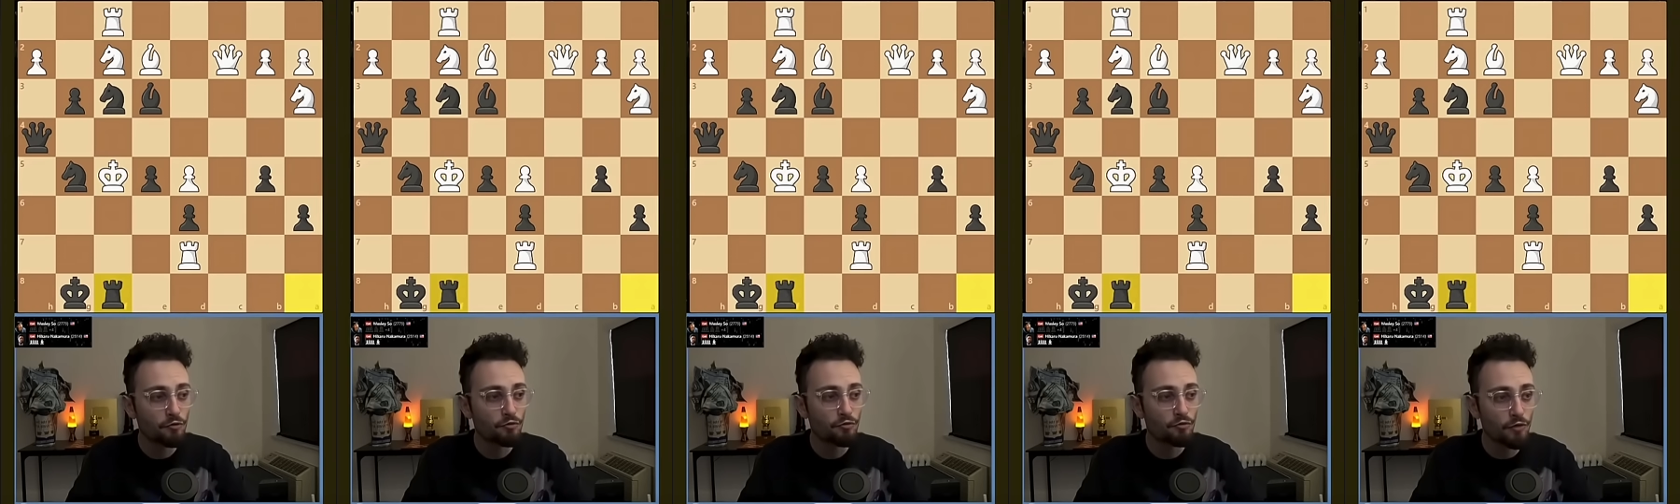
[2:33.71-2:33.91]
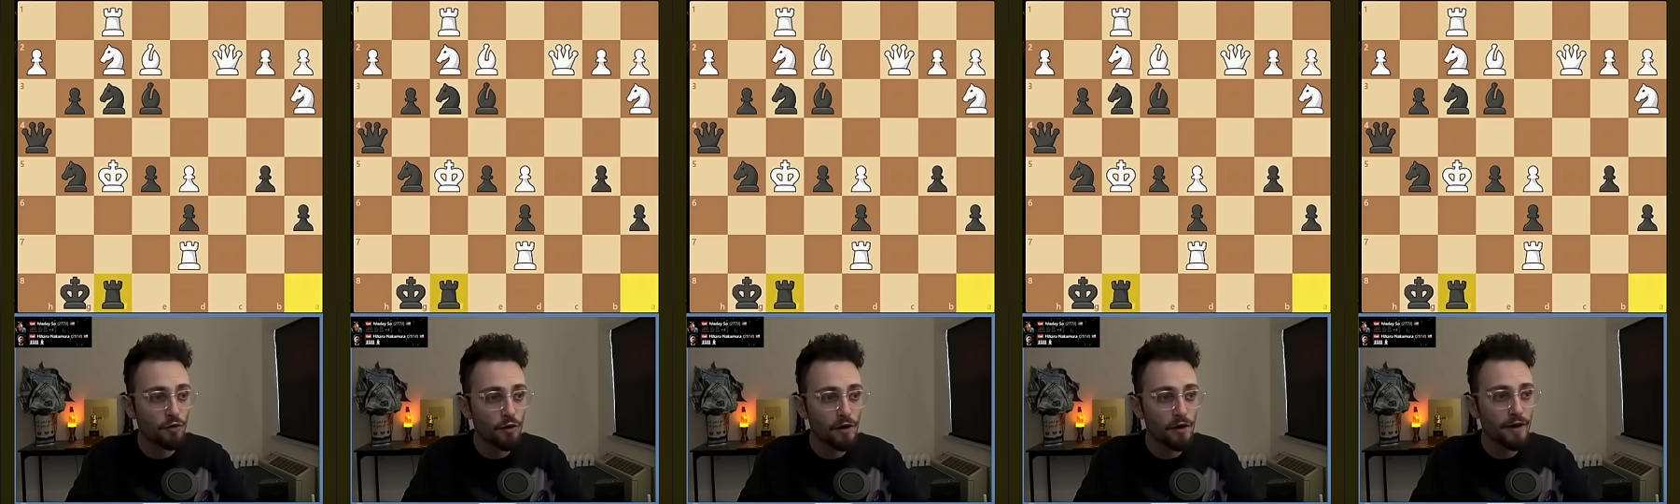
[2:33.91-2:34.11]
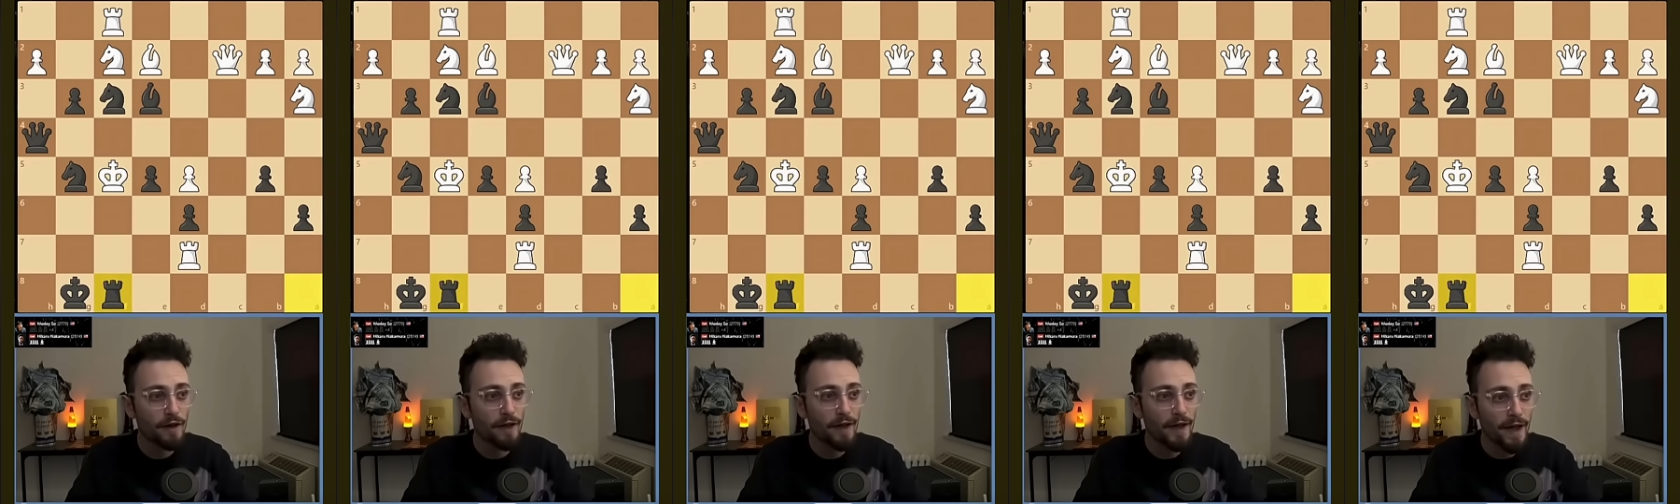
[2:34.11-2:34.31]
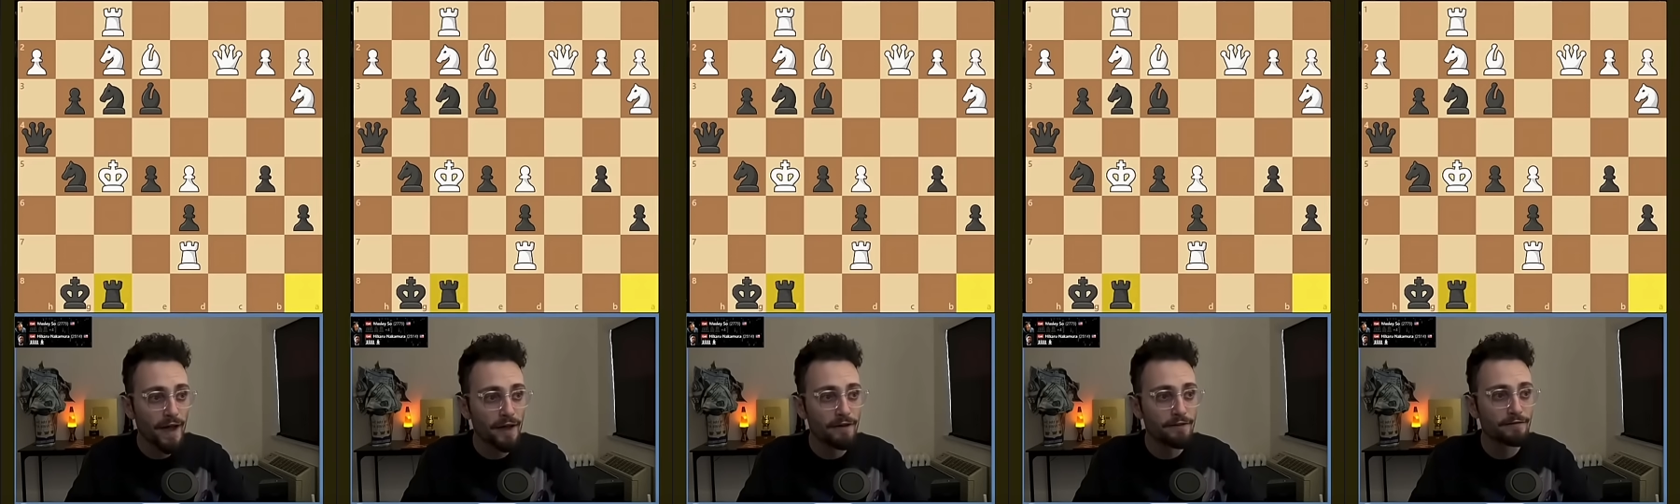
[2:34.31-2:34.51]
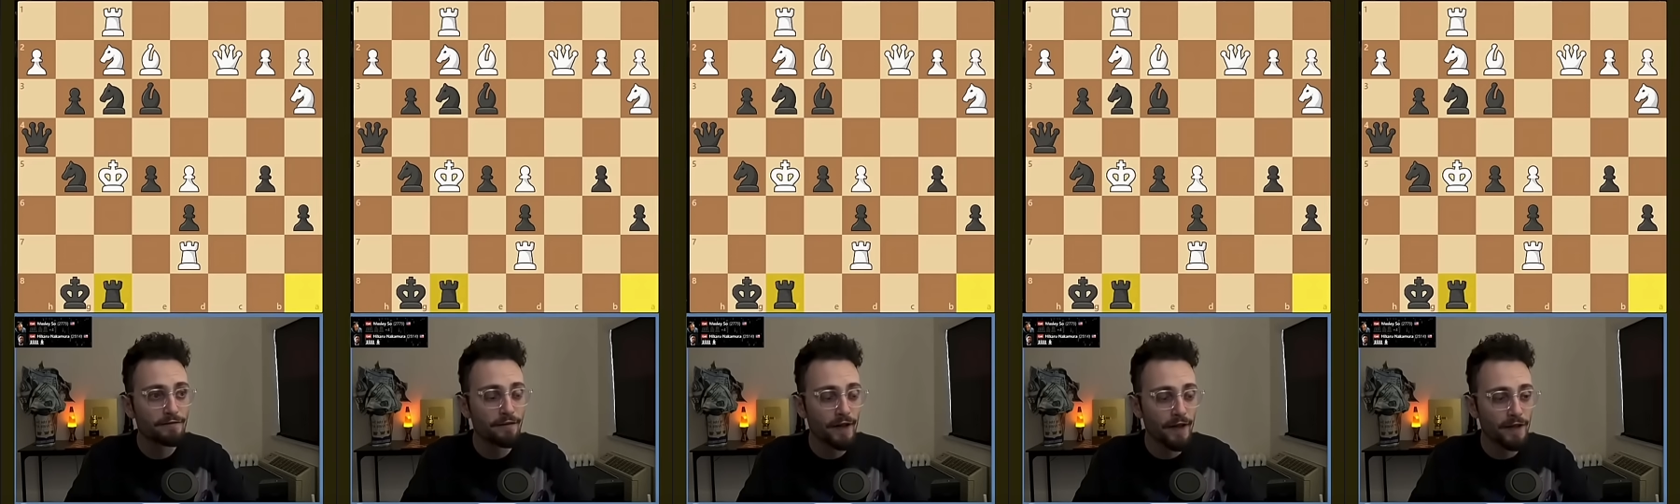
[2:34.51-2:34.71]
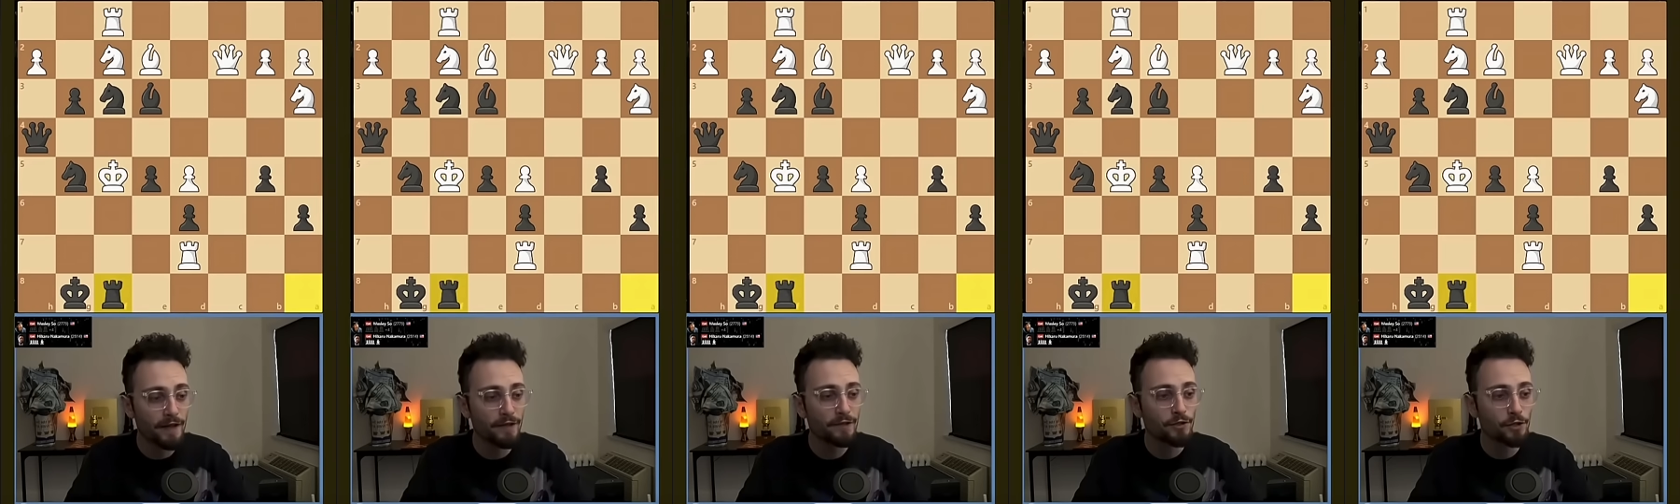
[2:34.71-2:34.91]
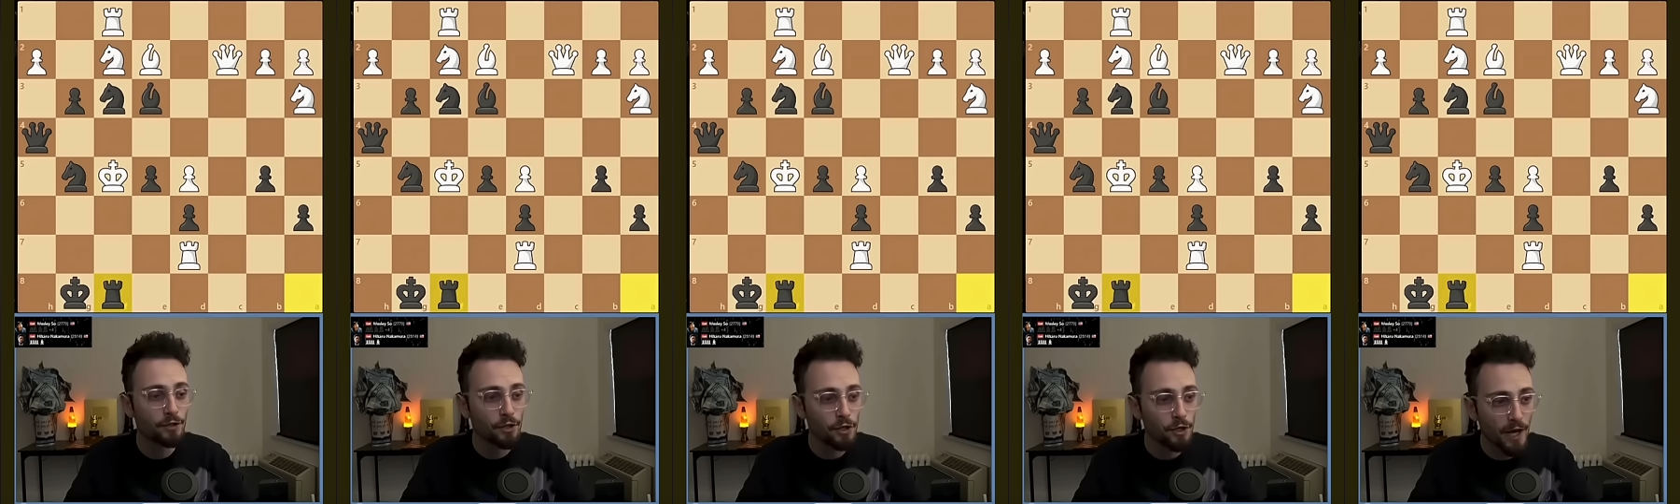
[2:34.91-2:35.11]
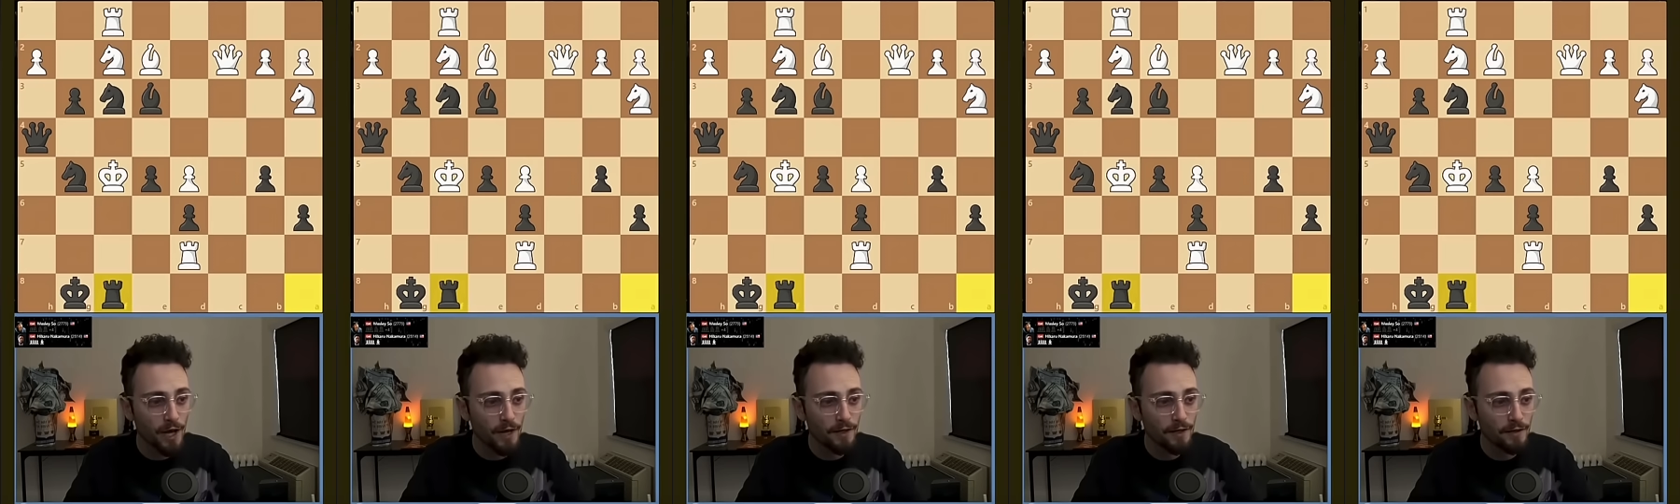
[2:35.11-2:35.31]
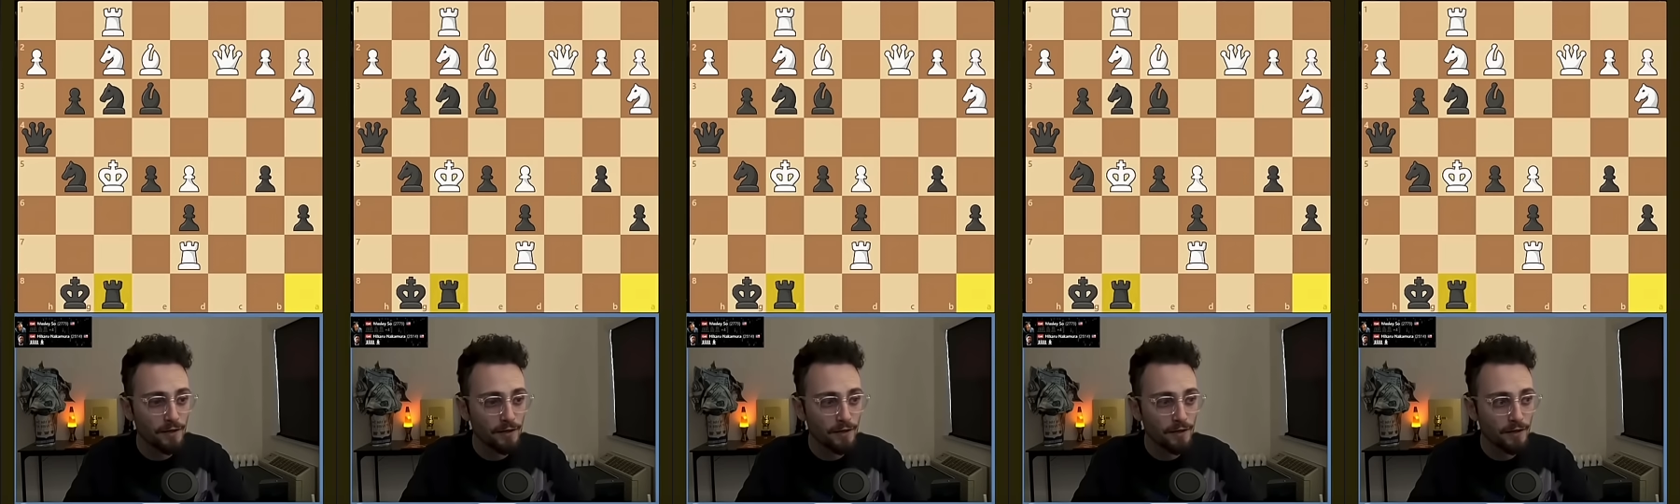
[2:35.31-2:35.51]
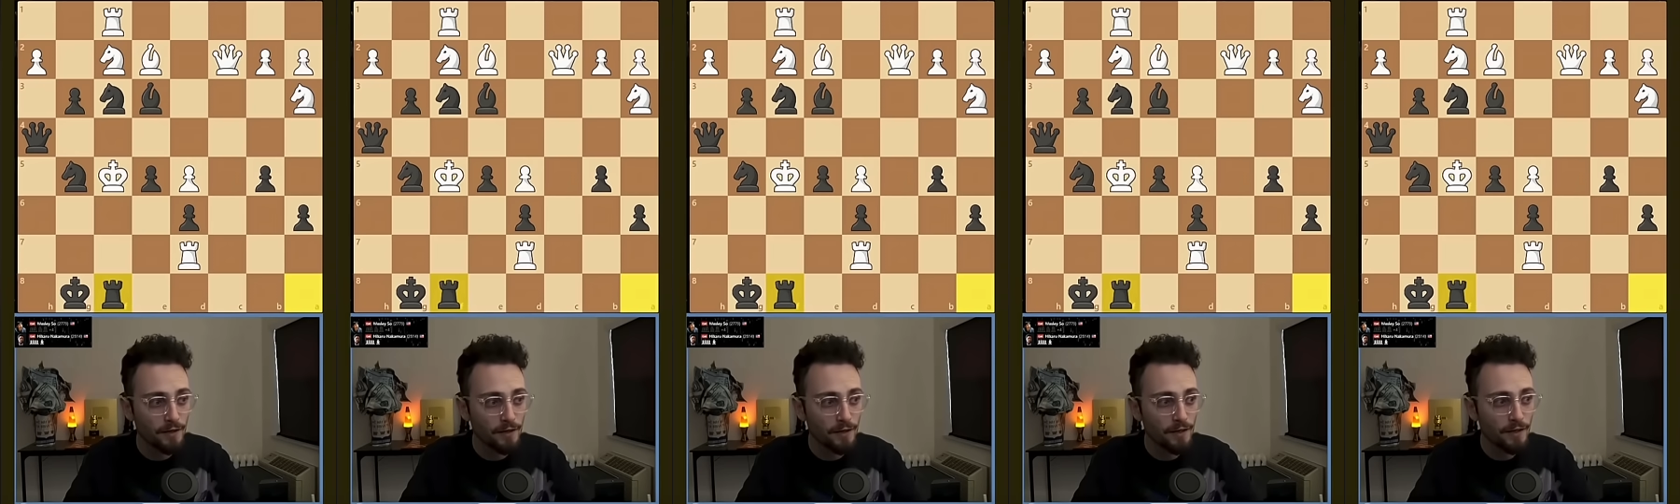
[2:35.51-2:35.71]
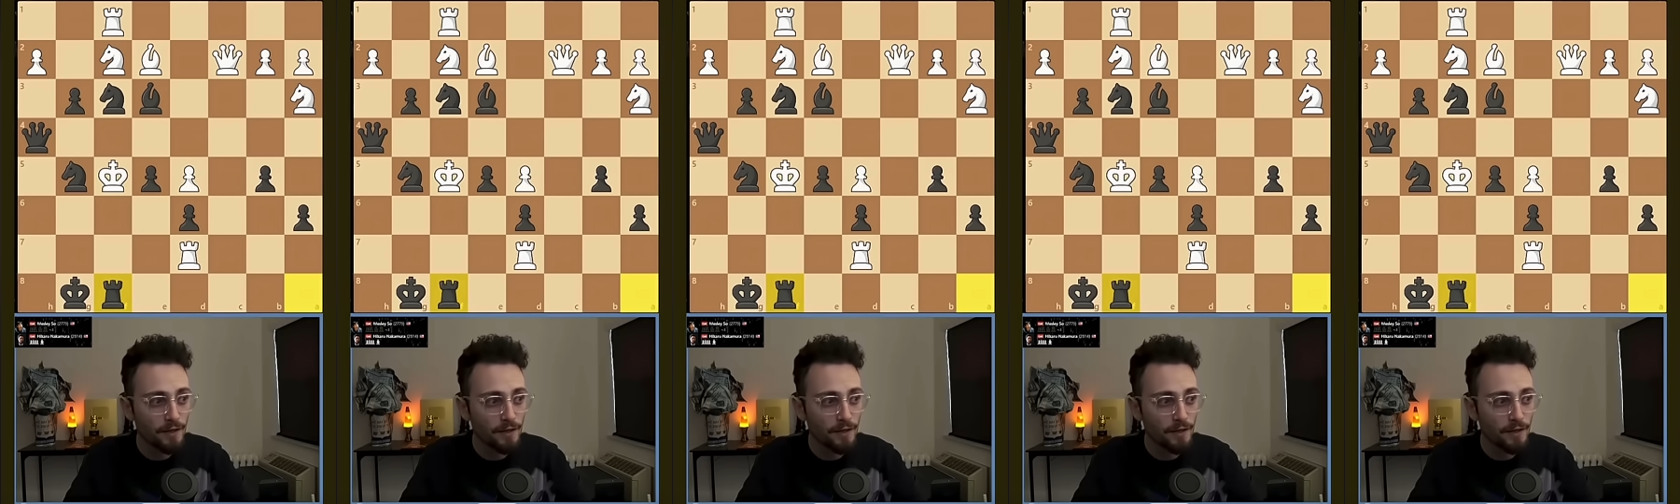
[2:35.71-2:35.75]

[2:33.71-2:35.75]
Rook f8 check,